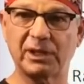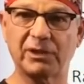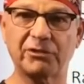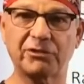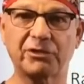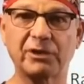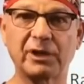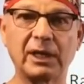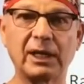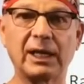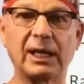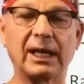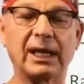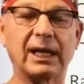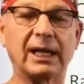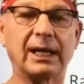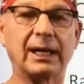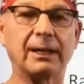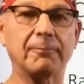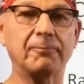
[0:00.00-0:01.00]
But we've
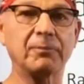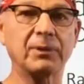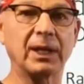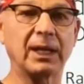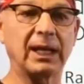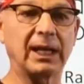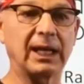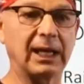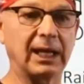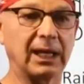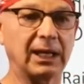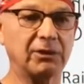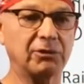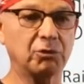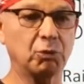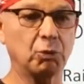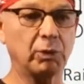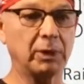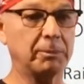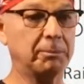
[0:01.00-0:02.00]
used this also on
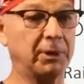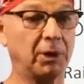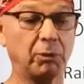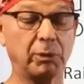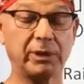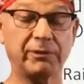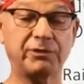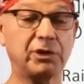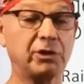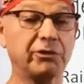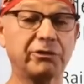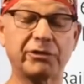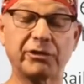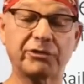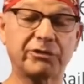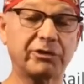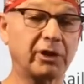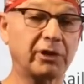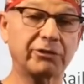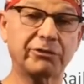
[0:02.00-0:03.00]
patients with dwarfism, with
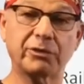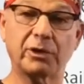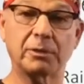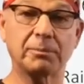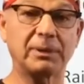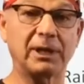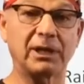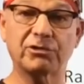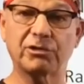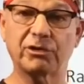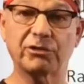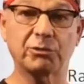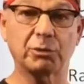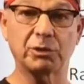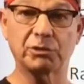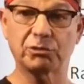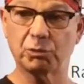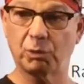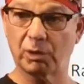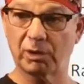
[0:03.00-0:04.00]
achondroplasia,
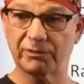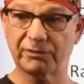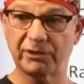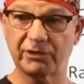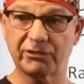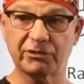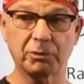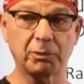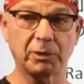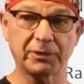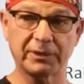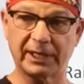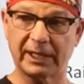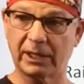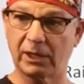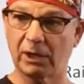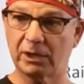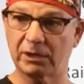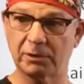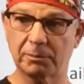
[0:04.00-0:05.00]
and with many other
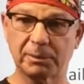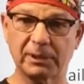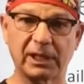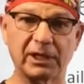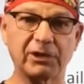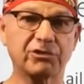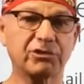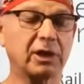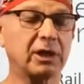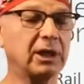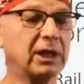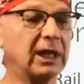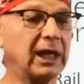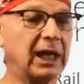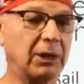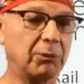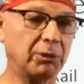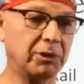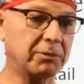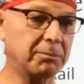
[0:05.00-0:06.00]
conditions. It's fantastic
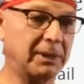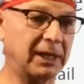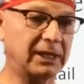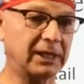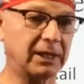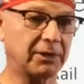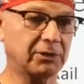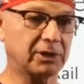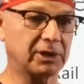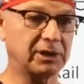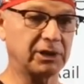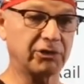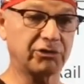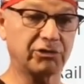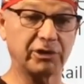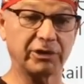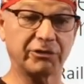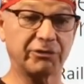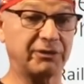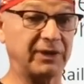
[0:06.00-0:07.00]
for arm
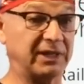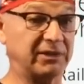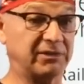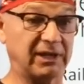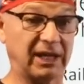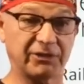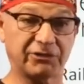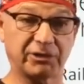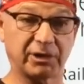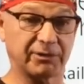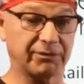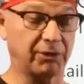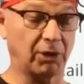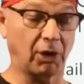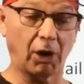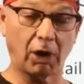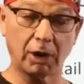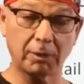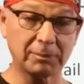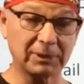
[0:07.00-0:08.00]
lengthening, lower limb
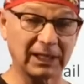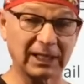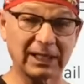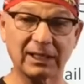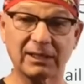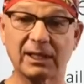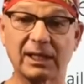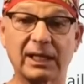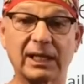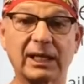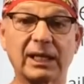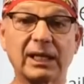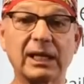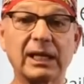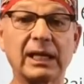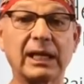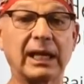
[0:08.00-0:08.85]
lengthening, and so on.